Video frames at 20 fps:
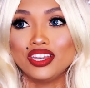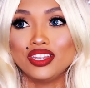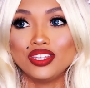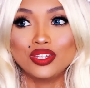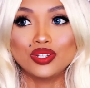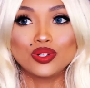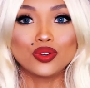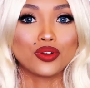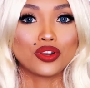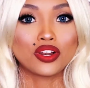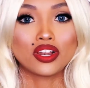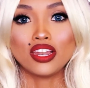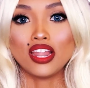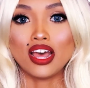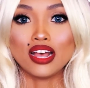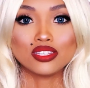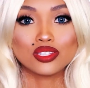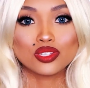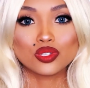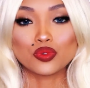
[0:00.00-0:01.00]
you know, it
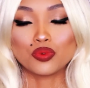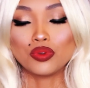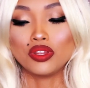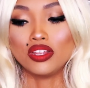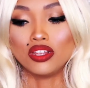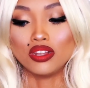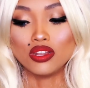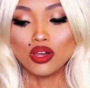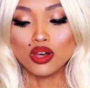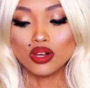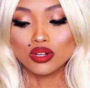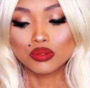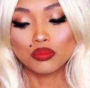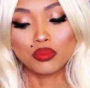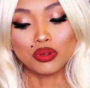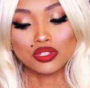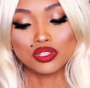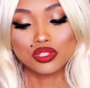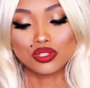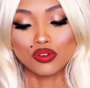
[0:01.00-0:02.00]
lasts really long,
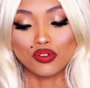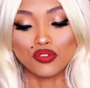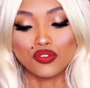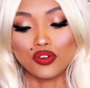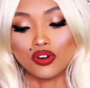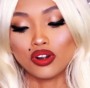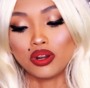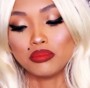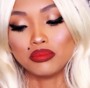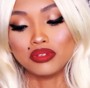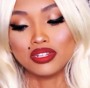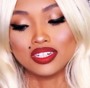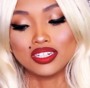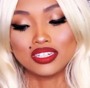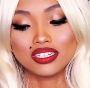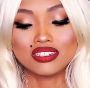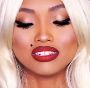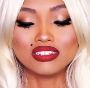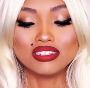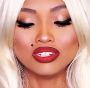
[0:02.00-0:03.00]
but so far I'm
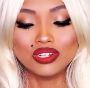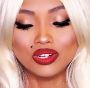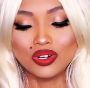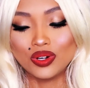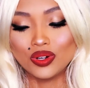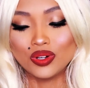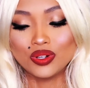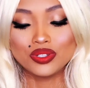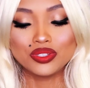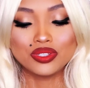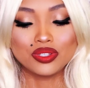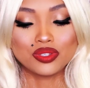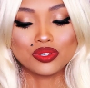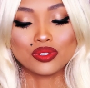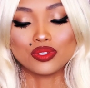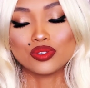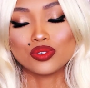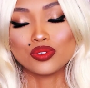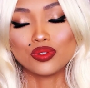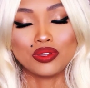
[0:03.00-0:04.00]
like, no, those
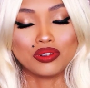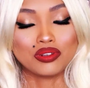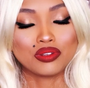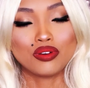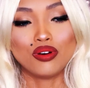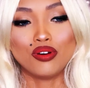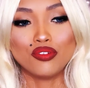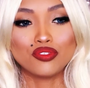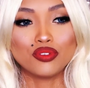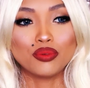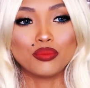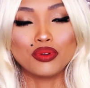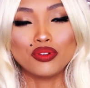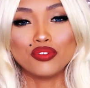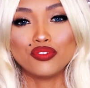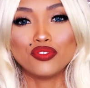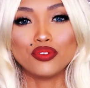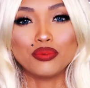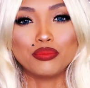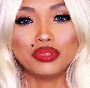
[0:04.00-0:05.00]
are so uncomfortable
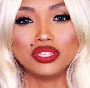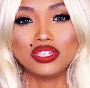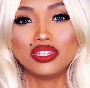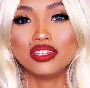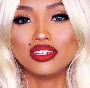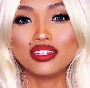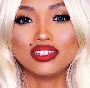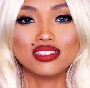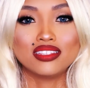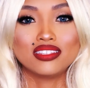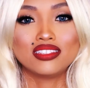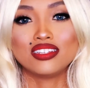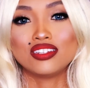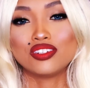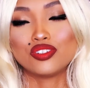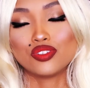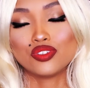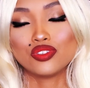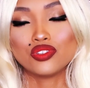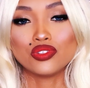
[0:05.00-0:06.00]
for me and they
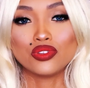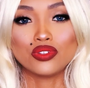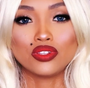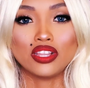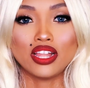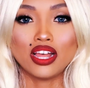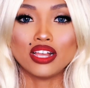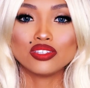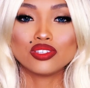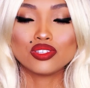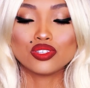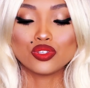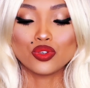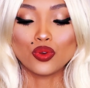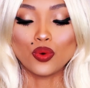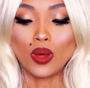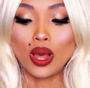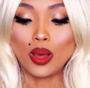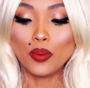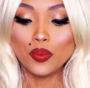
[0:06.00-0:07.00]
just don't last.
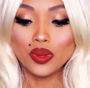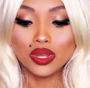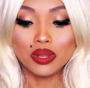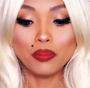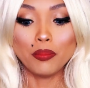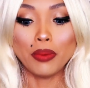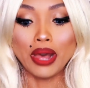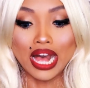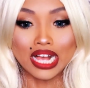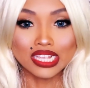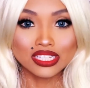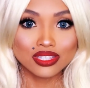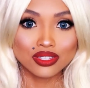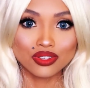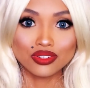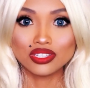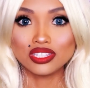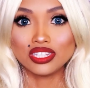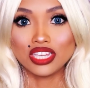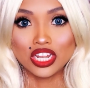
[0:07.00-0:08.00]
So I will pass
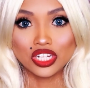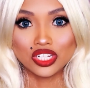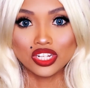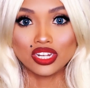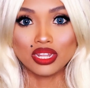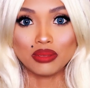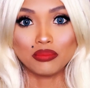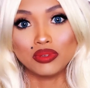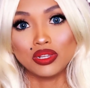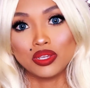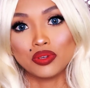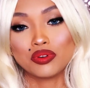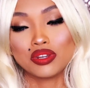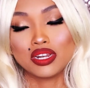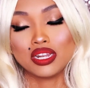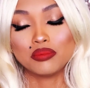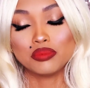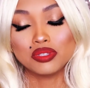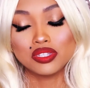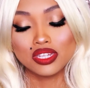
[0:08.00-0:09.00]
on the H&M
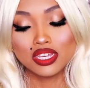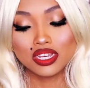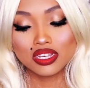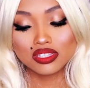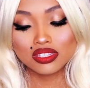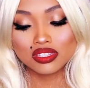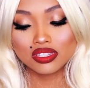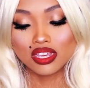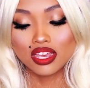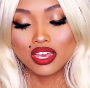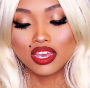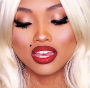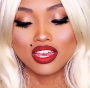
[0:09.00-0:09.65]
liquid lipsticks.